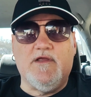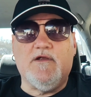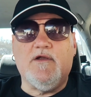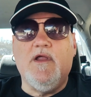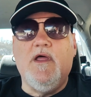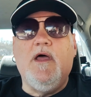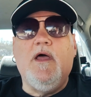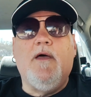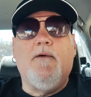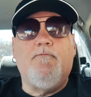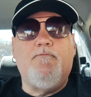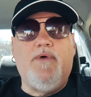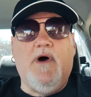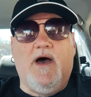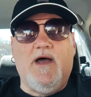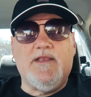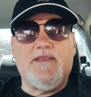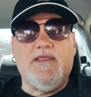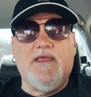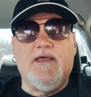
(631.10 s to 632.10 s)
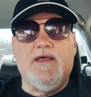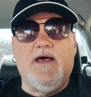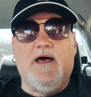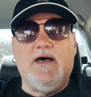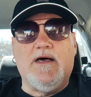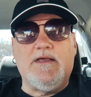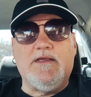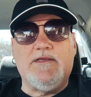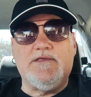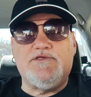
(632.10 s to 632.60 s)
here, but
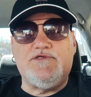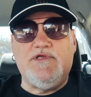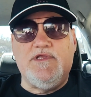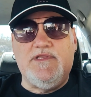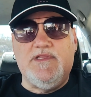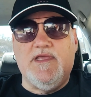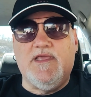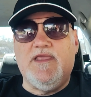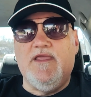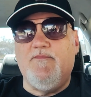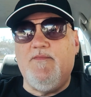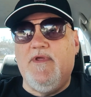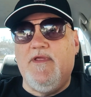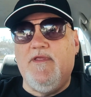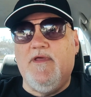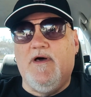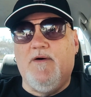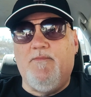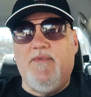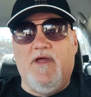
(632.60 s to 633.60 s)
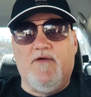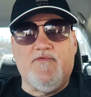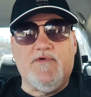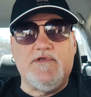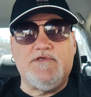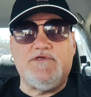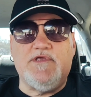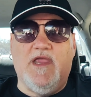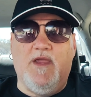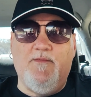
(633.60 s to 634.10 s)
she did give me a
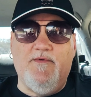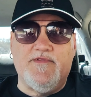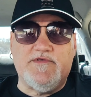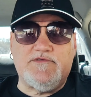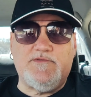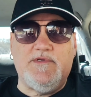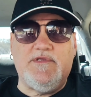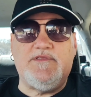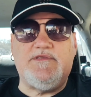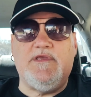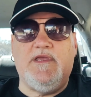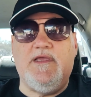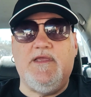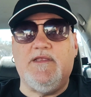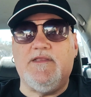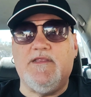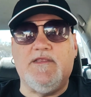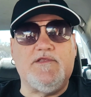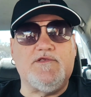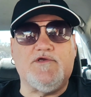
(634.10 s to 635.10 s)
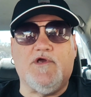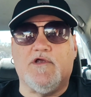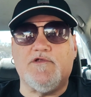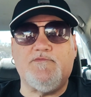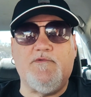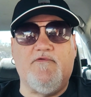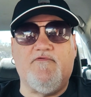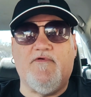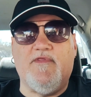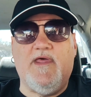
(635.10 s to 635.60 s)
beverage. She gave me the sweet tea and didn't
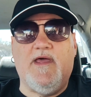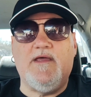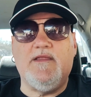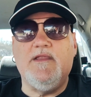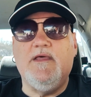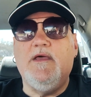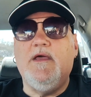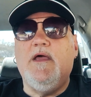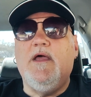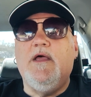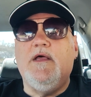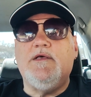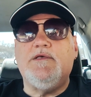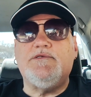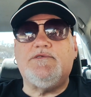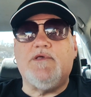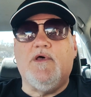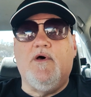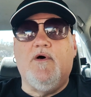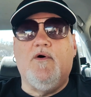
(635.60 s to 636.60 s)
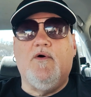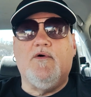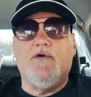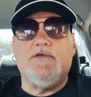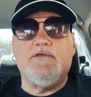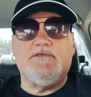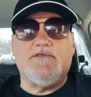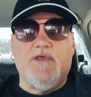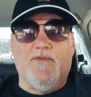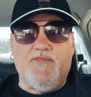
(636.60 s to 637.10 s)
charge me for that.
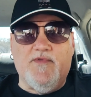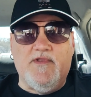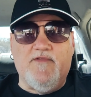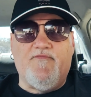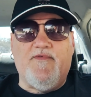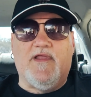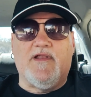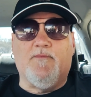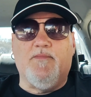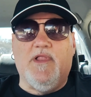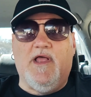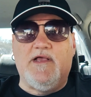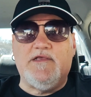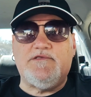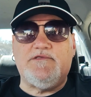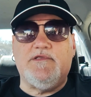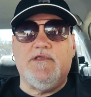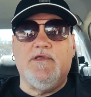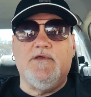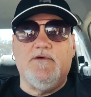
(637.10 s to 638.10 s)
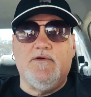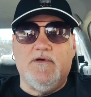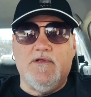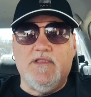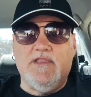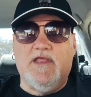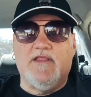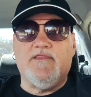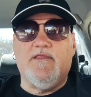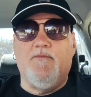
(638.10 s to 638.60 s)
So something, if that applies to you,
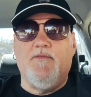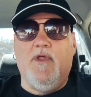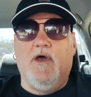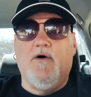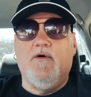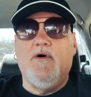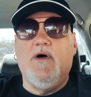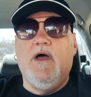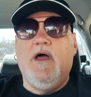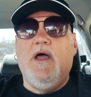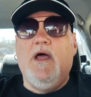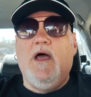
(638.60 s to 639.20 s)
let them know.